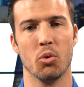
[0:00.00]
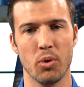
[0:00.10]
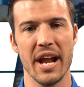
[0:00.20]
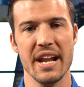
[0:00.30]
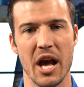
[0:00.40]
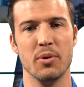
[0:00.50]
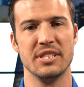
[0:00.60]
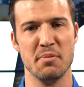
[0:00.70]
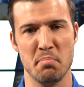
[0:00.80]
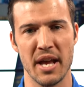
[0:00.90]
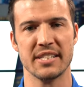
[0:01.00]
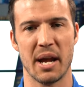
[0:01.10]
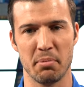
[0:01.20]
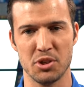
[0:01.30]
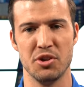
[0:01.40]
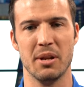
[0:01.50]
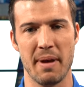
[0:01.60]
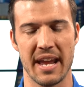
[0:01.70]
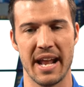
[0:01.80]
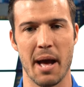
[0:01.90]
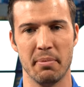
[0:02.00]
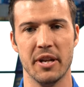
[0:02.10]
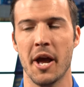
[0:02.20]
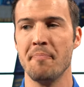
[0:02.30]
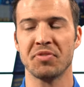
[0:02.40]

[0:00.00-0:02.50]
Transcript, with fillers: Right now is the best opportunity to make it happen.